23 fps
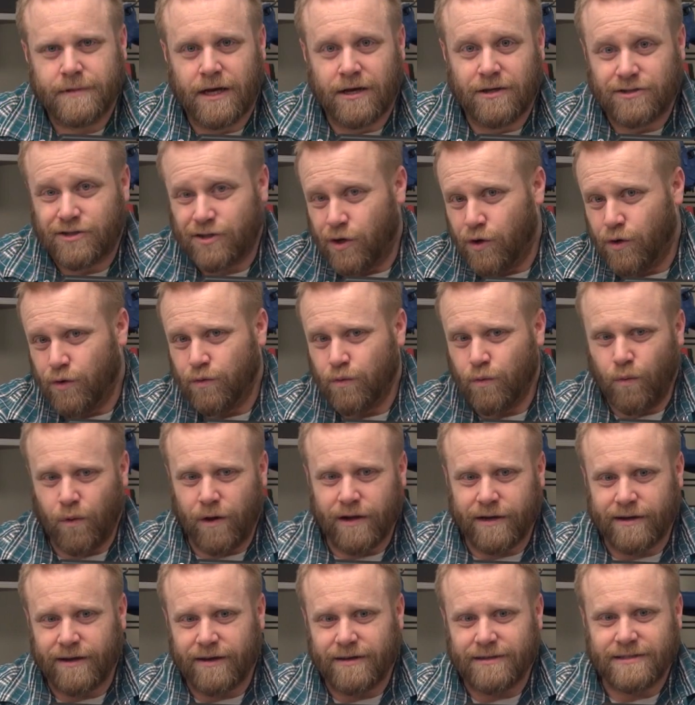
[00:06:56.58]
So
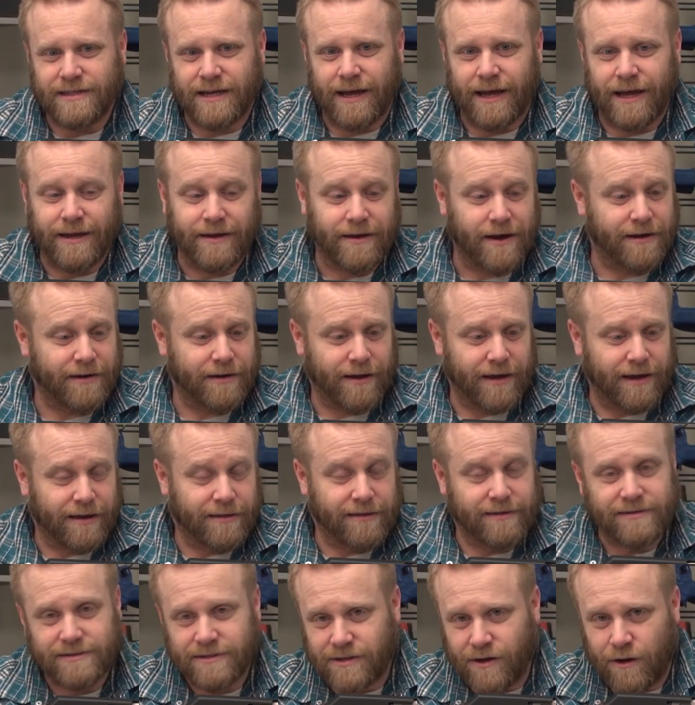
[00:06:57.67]
what does a gun like
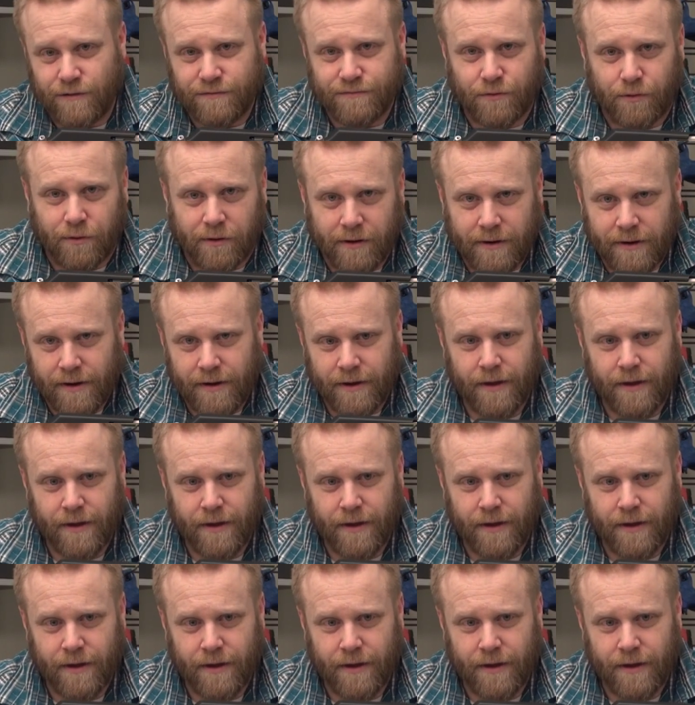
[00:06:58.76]
this go for?